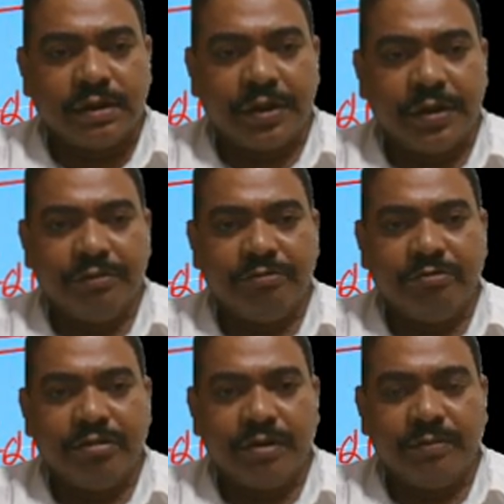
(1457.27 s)

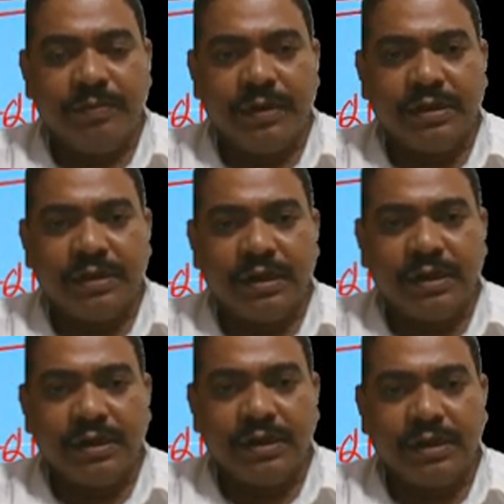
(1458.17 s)
if
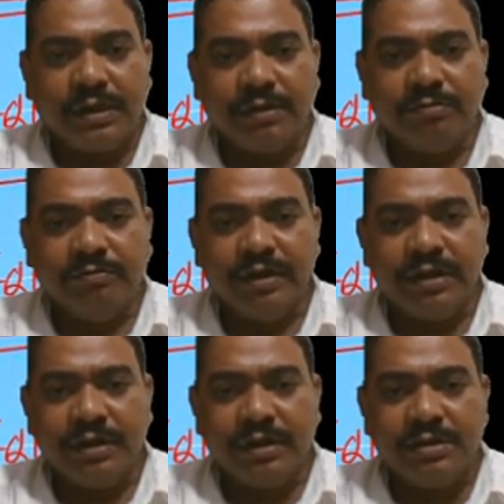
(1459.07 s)
if
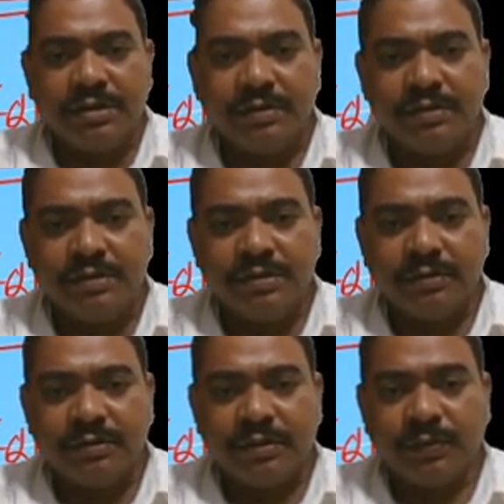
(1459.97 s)
B3 is equal to
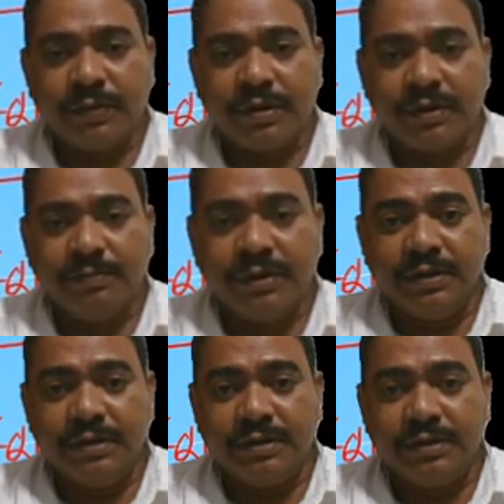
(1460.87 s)
0 or 1, if
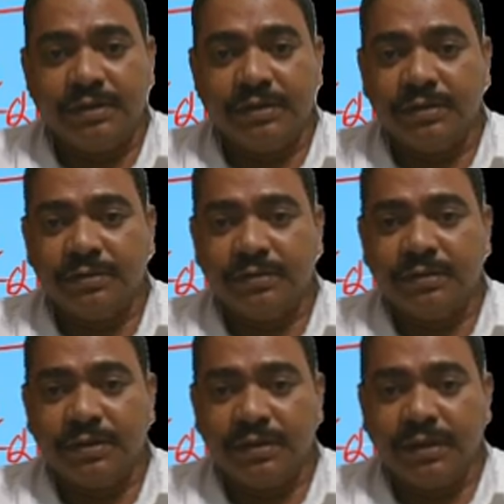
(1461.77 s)
B3 is 0,
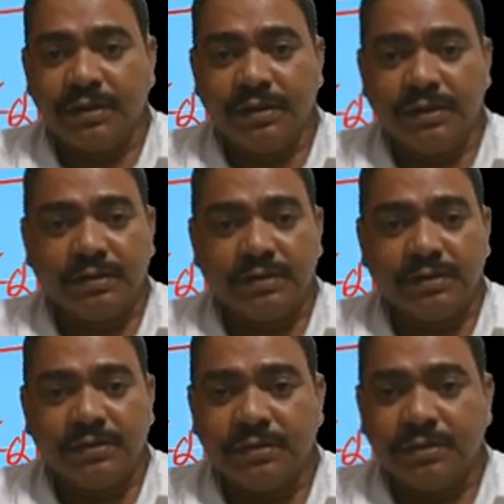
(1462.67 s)
then A3 is the
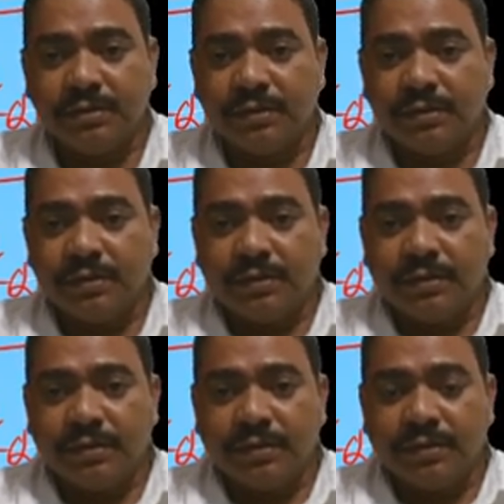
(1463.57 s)

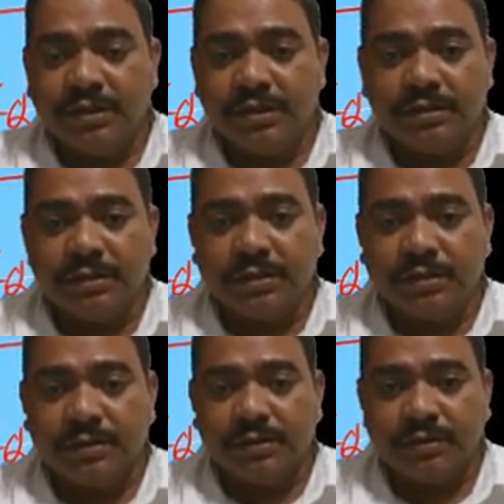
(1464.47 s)
GCD.
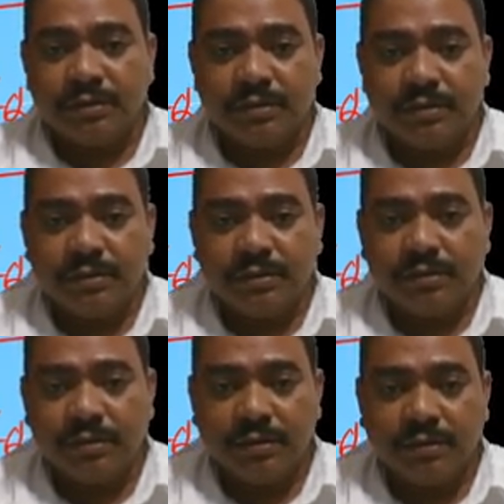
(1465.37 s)

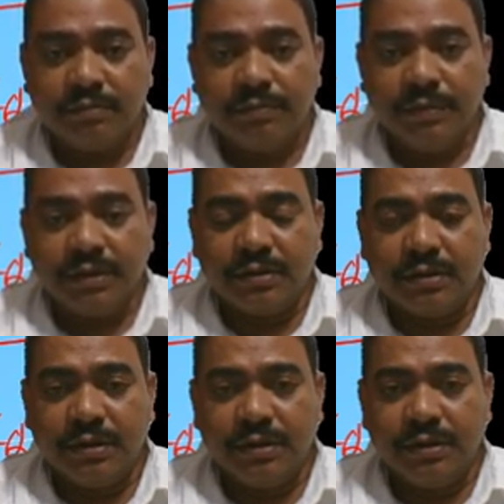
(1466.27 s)
If
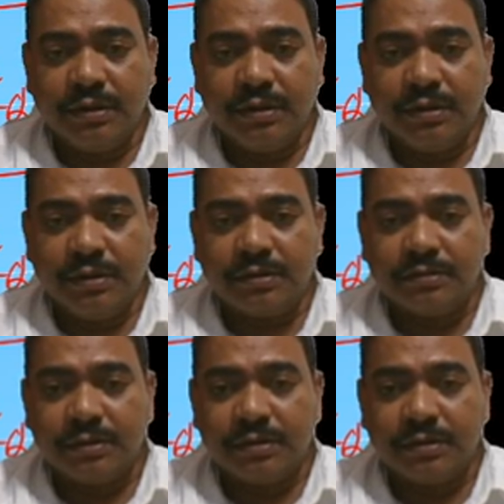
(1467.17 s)
B3 is
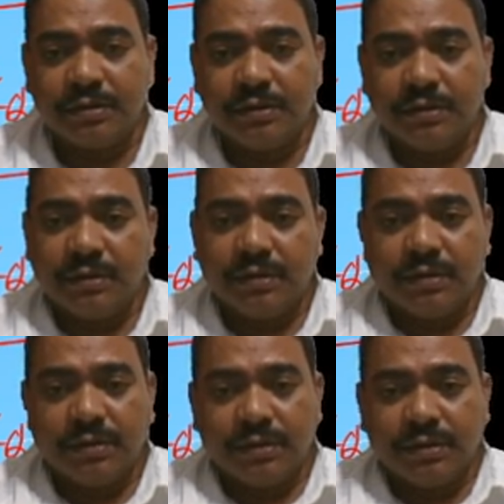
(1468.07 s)
1,
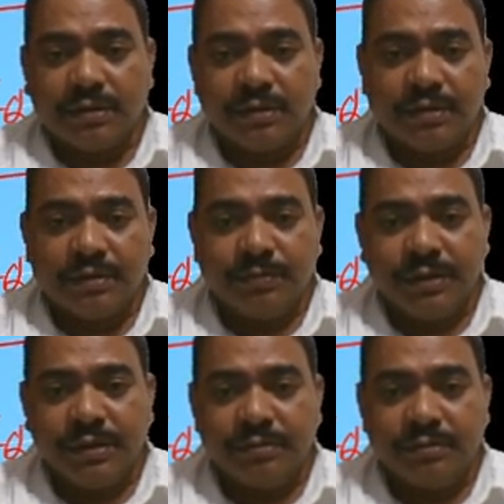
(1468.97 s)
then
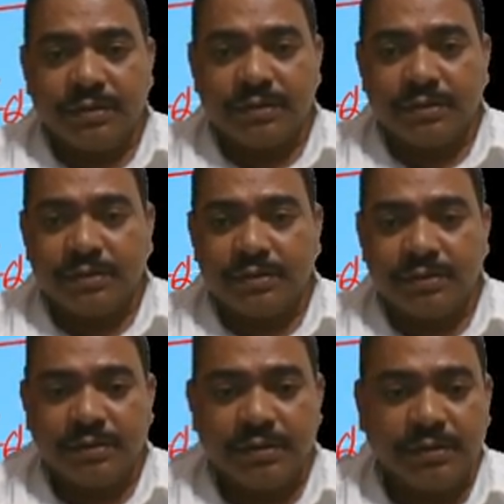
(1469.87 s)
B2 is the
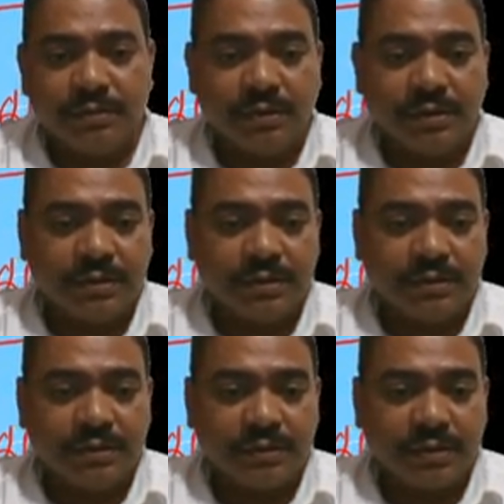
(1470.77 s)

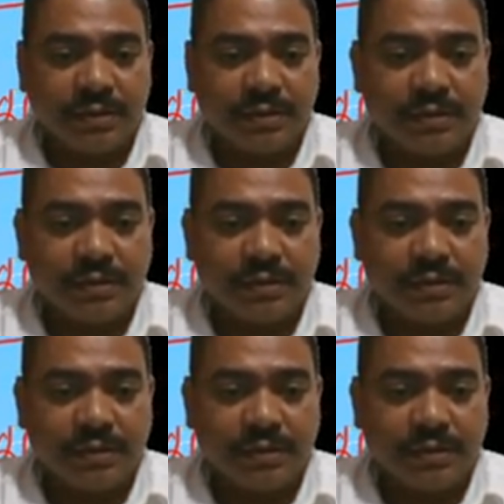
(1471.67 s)
inverse. Okay.